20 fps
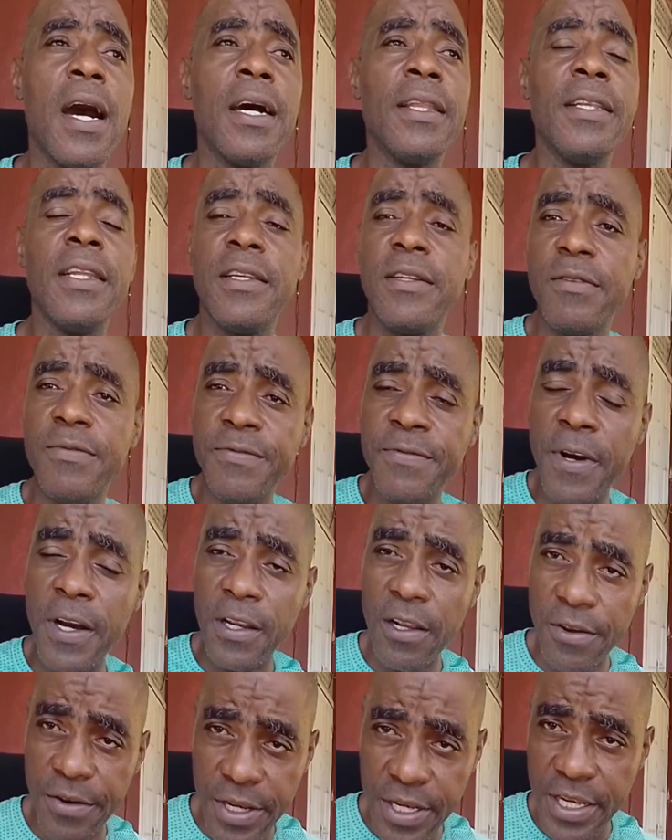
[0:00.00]
and then the
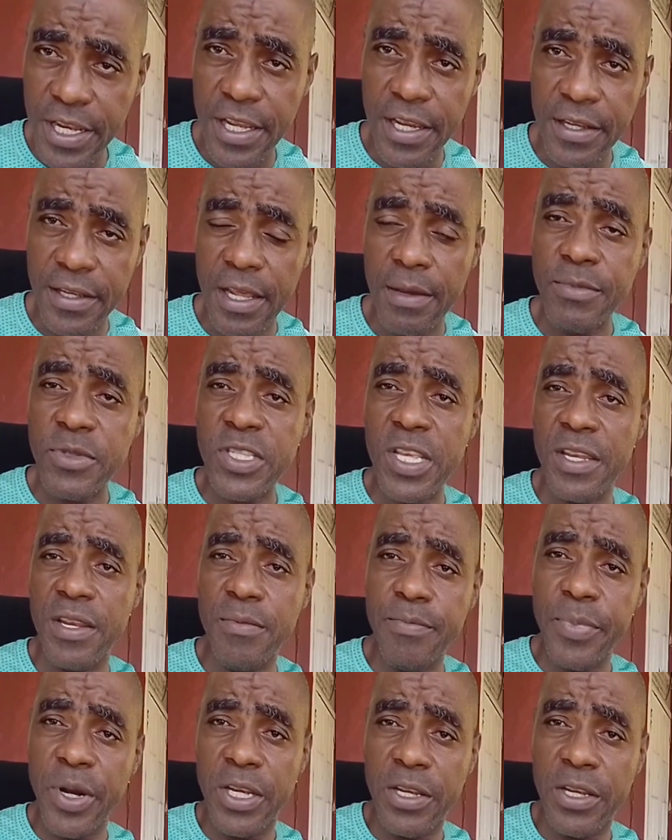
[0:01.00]
following day, them send him